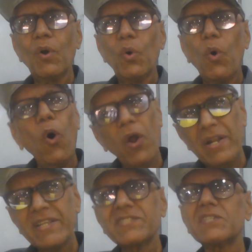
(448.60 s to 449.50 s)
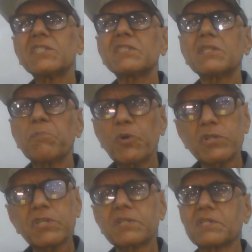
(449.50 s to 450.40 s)
All decision
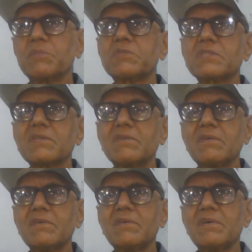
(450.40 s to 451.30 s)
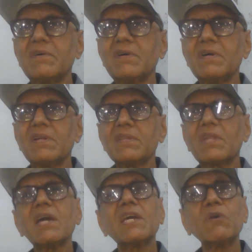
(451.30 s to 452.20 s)
support systems,
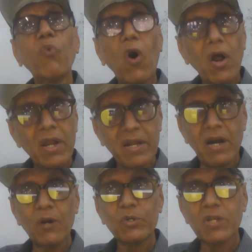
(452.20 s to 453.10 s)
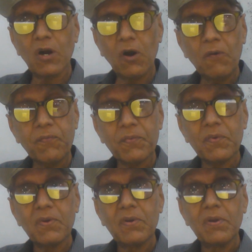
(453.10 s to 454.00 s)
they evolved out of
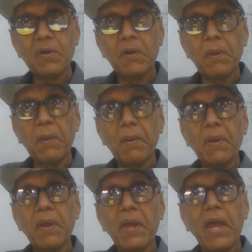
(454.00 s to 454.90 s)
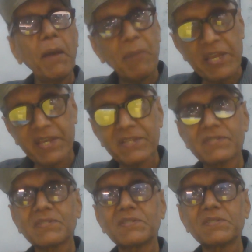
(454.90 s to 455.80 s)

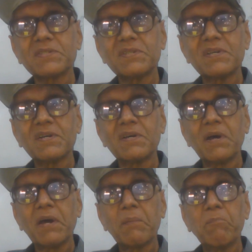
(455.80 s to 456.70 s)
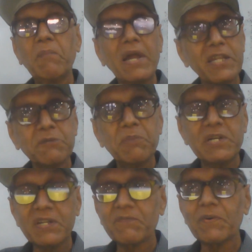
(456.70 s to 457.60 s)
MIS,
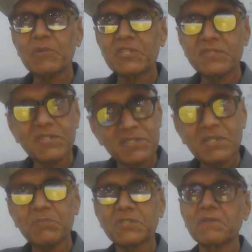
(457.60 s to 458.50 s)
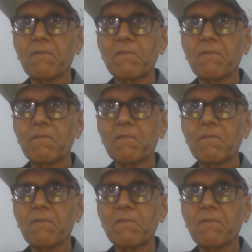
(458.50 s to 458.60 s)
Management Information Systems.